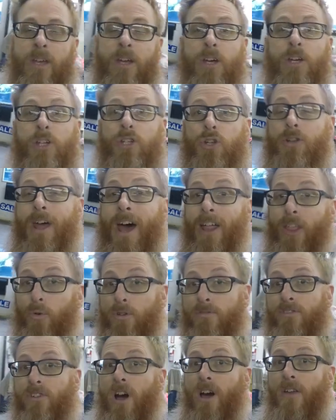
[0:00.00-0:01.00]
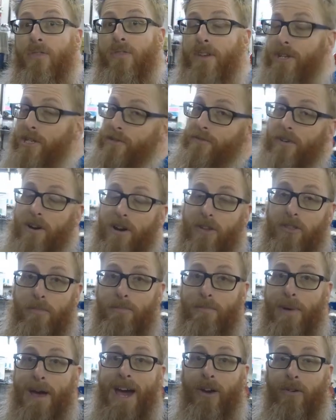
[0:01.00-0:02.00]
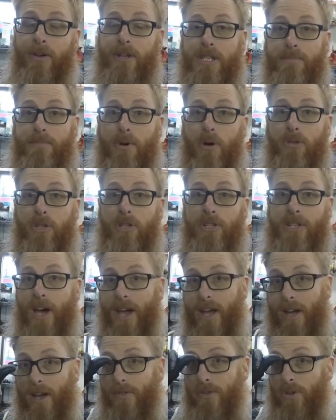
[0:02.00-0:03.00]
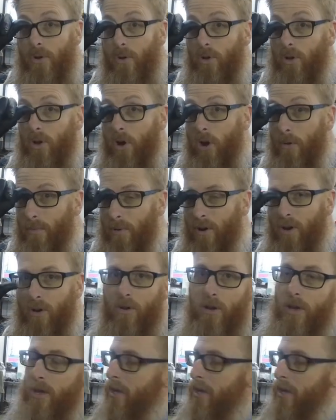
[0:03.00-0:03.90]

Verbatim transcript: So now that we've gotten this far, the battery is about to die on the old GoPro.